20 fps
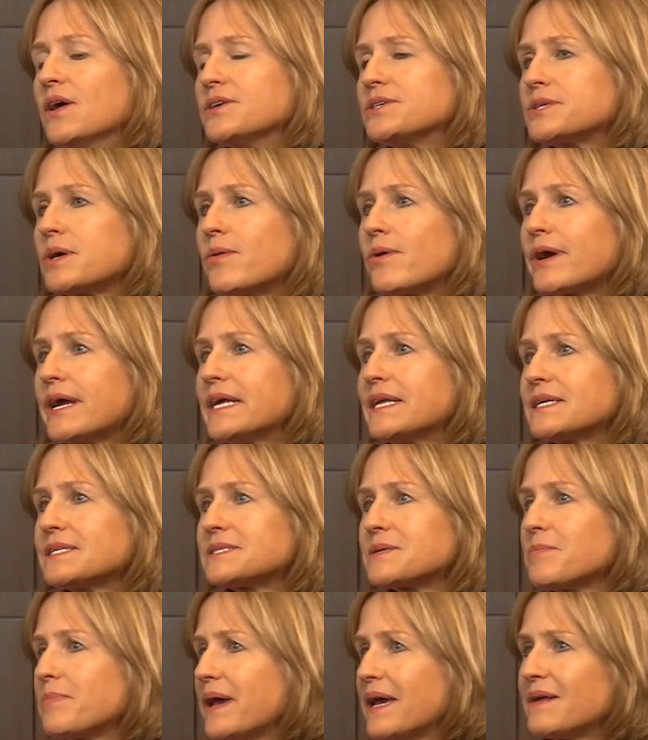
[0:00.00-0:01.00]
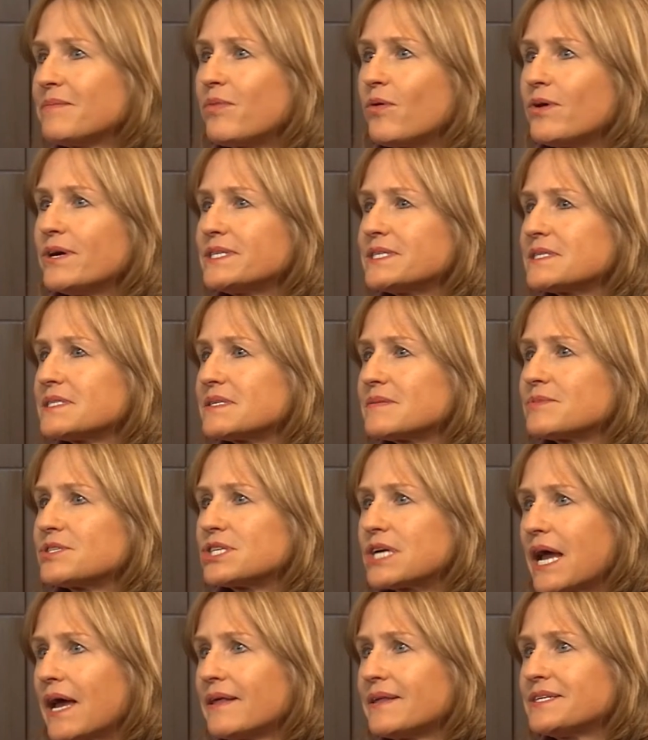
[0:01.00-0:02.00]
So we're hitting some pain points and some
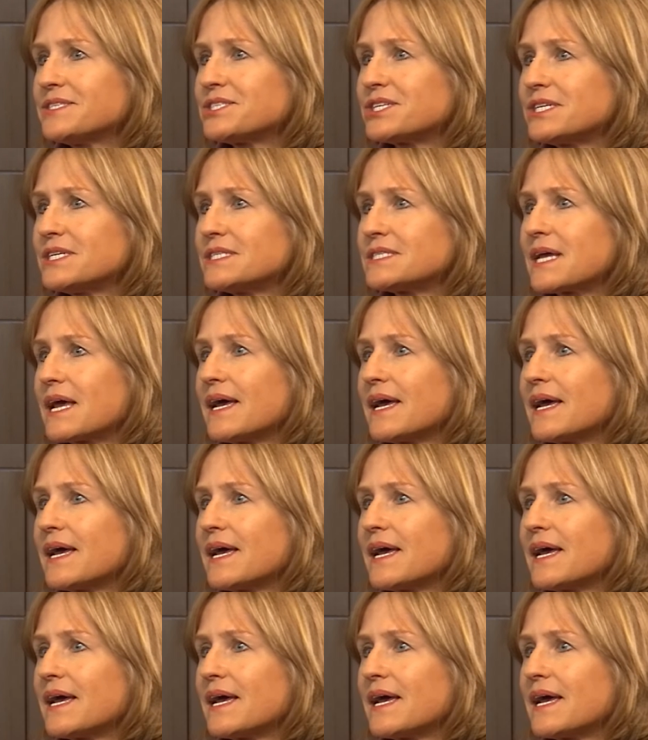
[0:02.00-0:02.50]
challenges